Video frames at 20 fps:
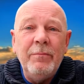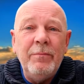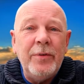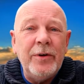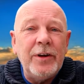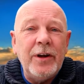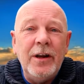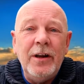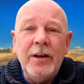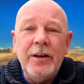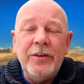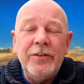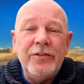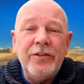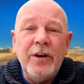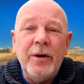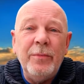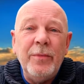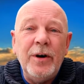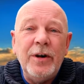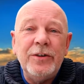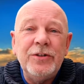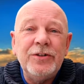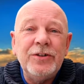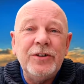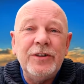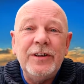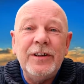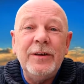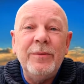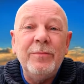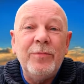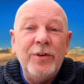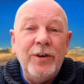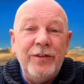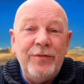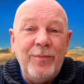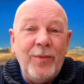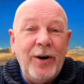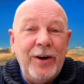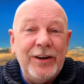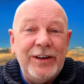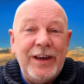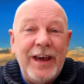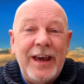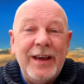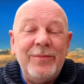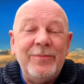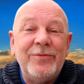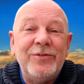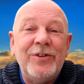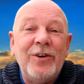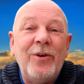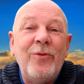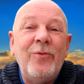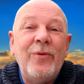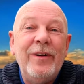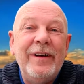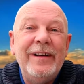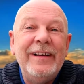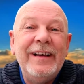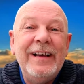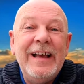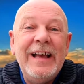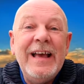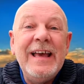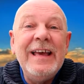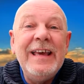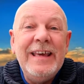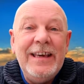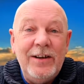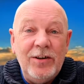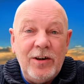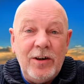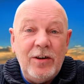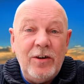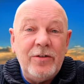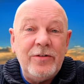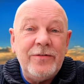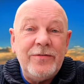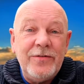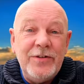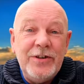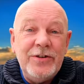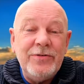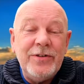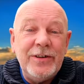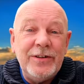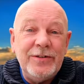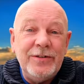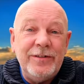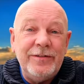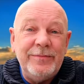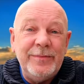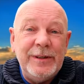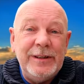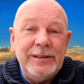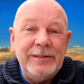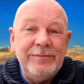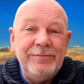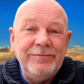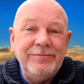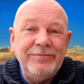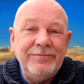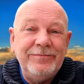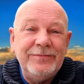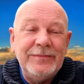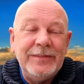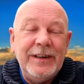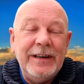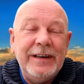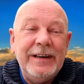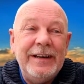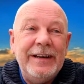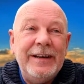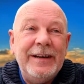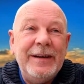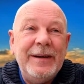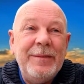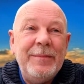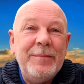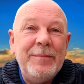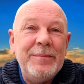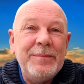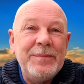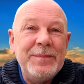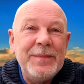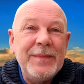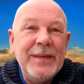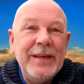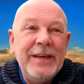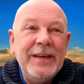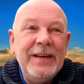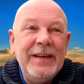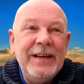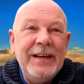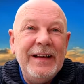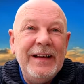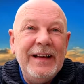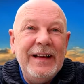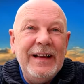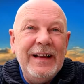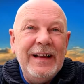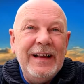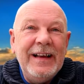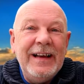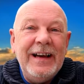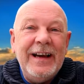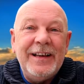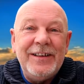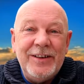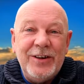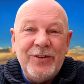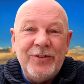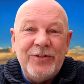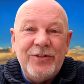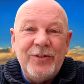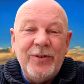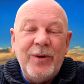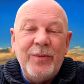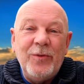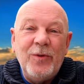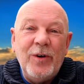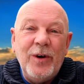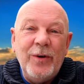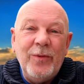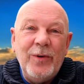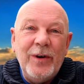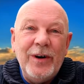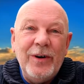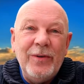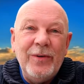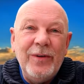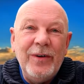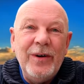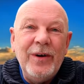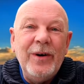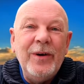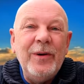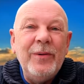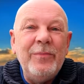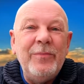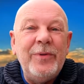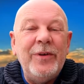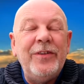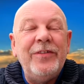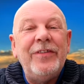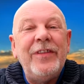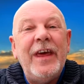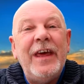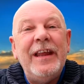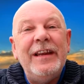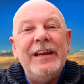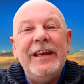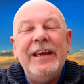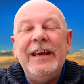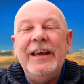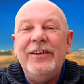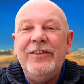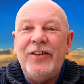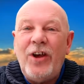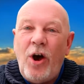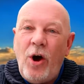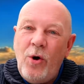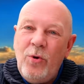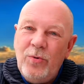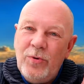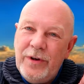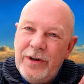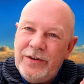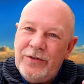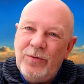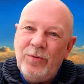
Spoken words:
but I learned so much and he improved my game, so he got a lot of free drinks off me. And I got to know him quite well. But then it's only